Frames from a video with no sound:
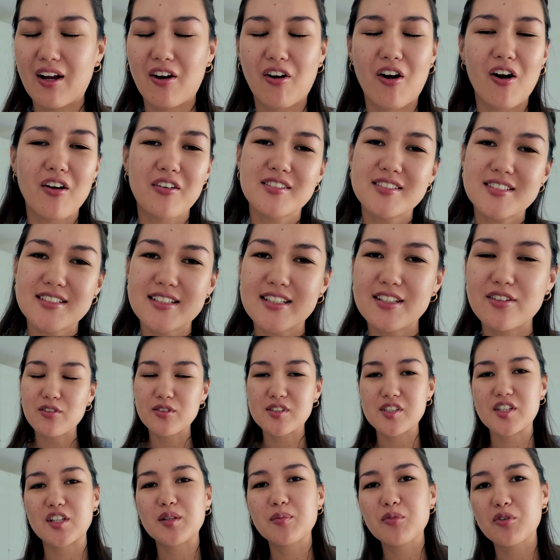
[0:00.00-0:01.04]
Honestly, the
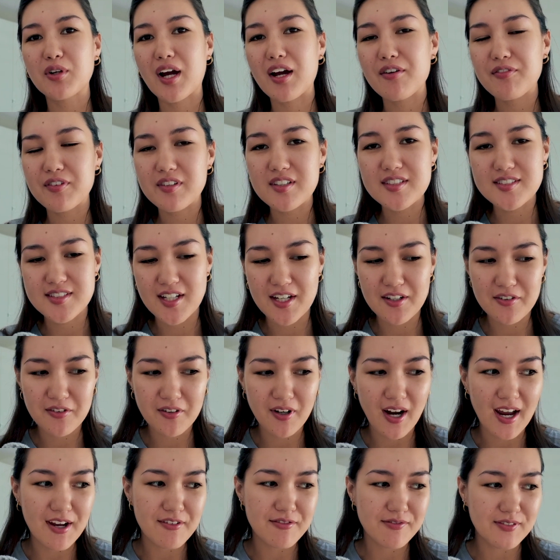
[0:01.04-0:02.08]
term graphic designer
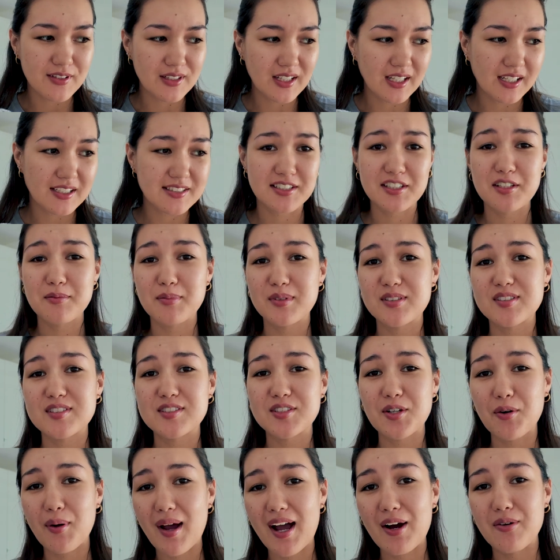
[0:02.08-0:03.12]
I feel like is gonna be
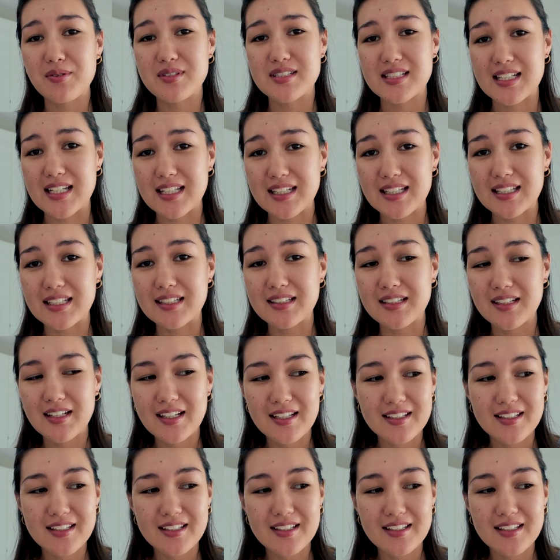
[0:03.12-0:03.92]
so outdated.